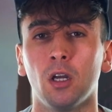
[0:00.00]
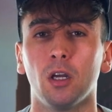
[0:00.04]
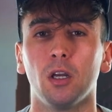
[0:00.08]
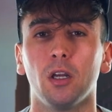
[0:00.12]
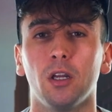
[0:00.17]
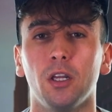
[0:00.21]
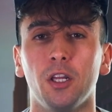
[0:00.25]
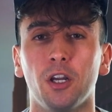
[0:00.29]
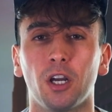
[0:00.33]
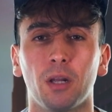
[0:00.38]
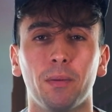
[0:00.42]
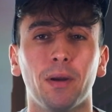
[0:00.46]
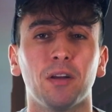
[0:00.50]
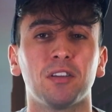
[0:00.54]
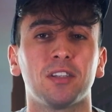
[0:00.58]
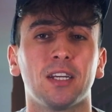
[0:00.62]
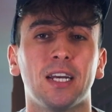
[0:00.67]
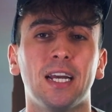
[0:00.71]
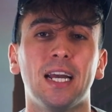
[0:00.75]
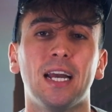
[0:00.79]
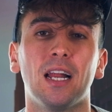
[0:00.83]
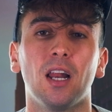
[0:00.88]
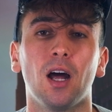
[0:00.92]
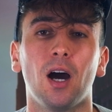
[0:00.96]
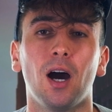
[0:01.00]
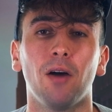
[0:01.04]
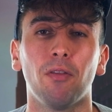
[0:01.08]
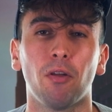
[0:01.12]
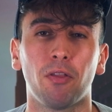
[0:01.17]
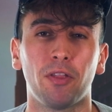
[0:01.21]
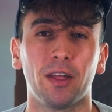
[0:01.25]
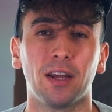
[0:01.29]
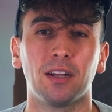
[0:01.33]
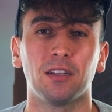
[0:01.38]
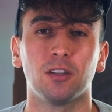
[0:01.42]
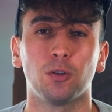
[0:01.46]
you're going to be able to hear like other
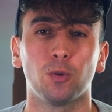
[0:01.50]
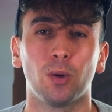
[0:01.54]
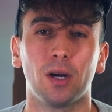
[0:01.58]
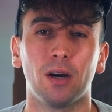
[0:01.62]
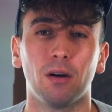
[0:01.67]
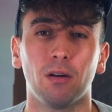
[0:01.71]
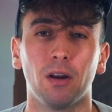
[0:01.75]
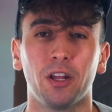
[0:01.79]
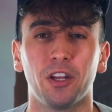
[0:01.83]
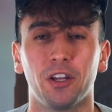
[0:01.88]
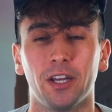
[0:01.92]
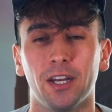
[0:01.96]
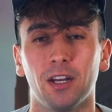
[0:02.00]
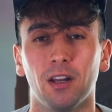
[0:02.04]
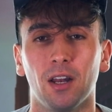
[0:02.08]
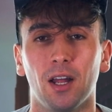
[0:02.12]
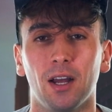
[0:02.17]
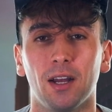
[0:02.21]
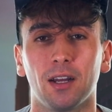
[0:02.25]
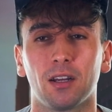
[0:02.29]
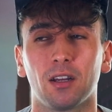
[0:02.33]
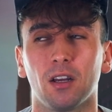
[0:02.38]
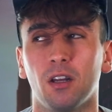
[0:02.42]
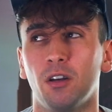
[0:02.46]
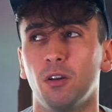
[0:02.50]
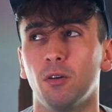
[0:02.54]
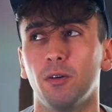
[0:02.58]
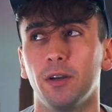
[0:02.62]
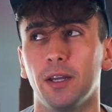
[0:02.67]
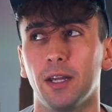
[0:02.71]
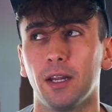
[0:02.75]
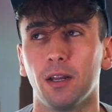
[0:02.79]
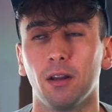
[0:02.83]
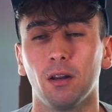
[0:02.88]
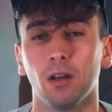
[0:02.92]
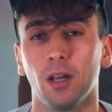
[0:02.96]
things as well. Like you hear like
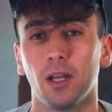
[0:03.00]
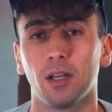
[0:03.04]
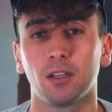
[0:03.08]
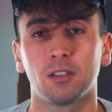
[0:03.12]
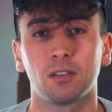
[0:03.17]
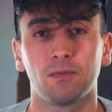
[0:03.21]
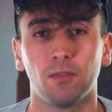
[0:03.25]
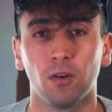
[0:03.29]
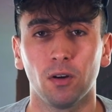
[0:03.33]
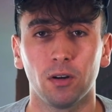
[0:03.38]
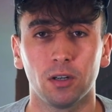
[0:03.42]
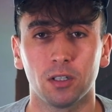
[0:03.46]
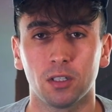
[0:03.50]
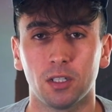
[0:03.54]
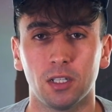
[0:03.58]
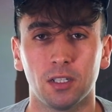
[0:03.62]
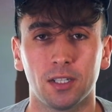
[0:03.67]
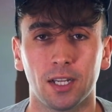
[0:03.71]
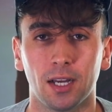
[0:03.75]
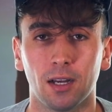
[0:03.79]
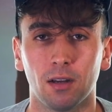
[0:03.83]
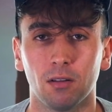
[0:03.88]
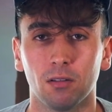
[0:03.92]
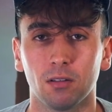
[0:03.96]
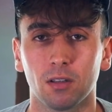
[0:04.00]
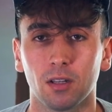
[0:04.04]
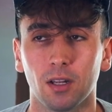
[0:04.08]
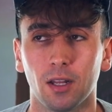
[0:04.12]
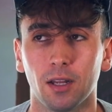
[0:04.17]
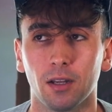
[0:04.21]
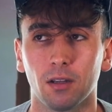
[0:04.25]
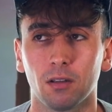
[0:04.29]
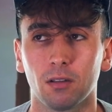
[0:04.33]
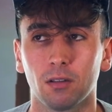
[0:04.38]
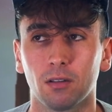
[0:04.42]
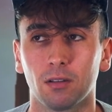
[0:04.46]
annoying like foresty sounds
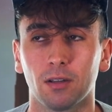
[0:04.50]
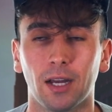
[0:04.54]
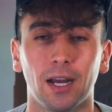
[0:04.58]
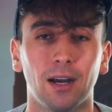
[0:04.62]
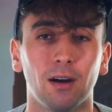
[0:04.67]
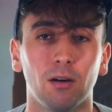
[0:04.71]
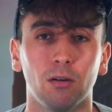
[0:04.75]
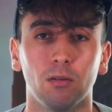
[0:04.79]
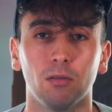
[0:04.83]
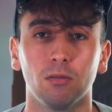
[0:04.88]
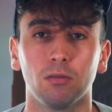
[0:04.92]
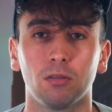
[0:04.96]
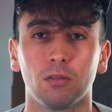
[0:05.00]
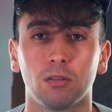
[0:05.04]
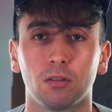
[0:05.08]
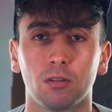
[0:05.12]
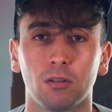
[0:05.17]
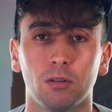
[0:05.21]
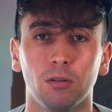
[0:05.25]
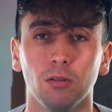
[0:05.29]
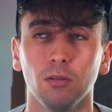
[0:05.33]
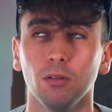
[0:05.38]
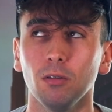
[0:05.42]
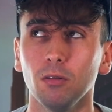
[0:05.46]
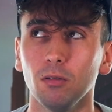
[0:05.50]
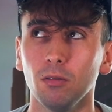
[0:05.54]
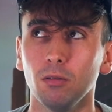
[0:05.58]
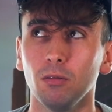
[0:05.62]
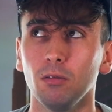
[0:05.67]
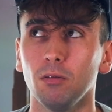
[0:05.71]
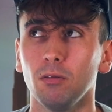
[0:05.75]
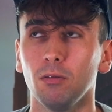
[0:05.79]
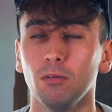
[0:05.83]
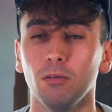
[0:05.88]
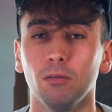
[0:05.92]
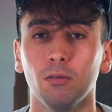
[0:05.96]
like owls,
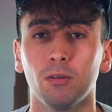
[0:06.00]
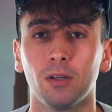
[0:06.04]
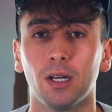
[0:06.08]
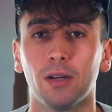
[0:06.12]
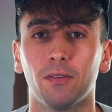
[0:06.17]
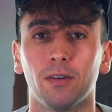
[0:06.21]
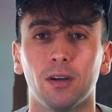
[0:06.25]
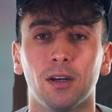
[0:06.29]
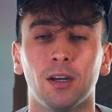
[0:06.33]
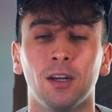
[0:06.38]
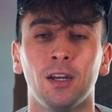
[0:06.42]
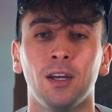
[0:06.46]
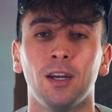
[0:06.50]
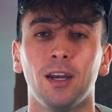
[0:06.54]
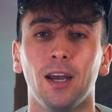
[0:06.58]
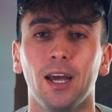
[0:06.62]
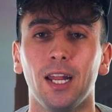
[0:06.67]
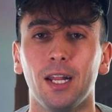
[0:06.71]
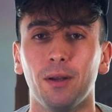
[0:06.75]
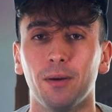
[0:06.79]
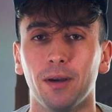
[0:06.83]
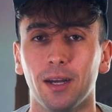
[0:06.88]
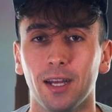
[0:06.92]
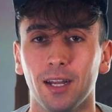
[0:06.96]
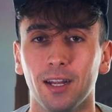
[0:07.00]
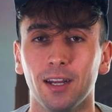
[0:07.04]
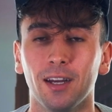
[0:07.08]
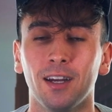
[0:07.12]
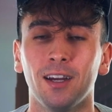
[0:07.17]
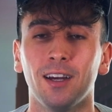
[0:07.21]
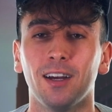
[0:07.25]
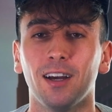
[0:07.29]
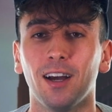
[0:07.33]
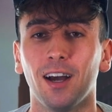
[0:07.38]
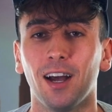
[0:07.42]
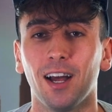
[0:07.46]
cuckoo, whatever. Anyway,
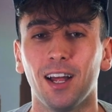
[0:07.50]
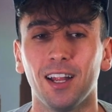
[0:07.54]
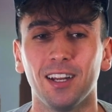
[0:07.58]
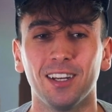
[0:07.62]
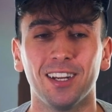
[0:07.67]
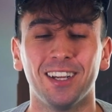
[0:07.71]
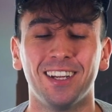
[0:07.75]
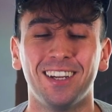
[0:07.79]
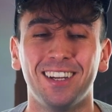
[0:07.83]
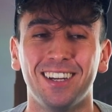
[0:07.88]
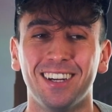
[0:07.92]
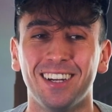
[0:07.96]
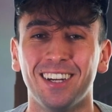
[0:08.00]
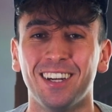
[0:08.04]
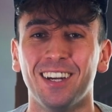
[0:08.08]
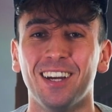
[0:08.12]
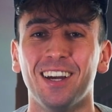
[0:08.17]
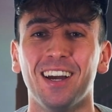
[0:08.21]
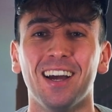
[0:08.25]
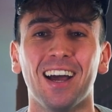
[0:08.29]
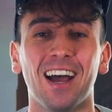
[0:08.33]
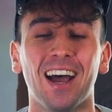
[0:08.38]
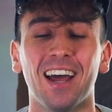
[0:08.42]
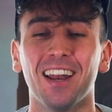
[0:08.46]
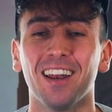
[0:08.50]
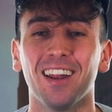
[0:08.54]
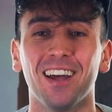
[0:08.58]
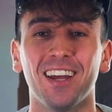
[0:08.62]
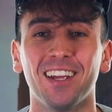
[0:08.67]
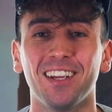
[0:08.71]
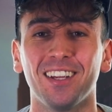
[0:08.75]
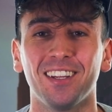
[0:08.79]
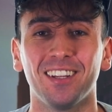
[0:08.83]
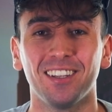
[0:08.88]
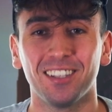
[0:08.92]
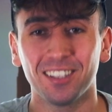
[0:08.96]
and
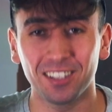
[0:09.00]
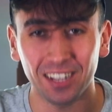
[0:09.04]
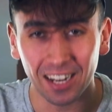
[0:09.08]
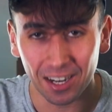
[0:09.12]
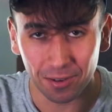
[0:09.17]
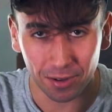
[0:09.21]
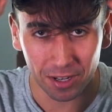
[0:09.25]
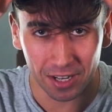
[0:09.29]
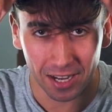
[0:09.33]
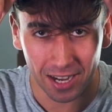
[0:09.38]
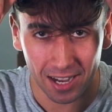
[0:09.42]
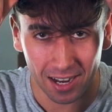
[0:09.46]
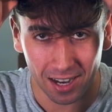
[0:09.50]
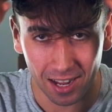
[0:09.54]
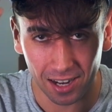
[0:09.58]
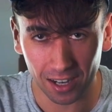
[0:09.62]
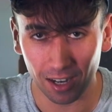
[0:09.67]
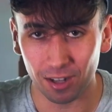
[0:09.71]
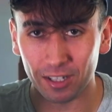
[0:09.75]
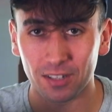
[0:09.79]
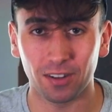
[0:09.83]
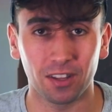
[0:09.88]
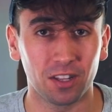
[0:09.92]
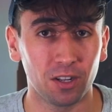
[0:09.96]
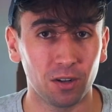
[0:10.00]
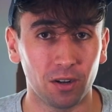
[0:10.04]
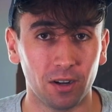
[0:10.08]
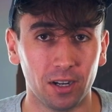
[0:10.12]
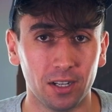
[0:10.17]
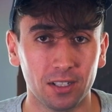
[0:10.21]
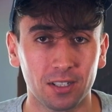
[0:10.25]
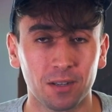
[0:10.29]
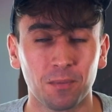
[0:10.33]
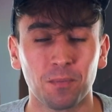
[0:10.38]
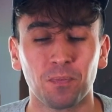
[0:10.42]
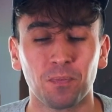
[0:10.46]
you hear like loads of other noise,